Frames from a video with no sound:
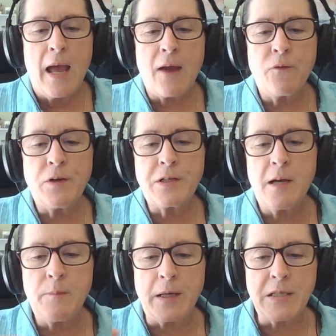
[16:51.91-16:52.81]
every
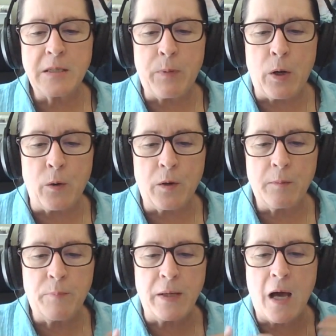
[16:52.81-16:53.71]
time I
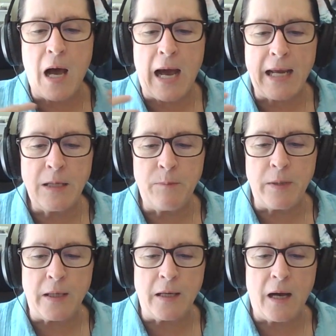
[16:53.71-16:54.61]
spoke, behind
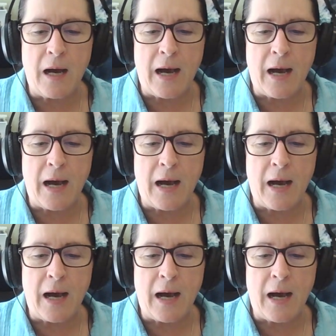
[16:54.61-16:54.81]
me,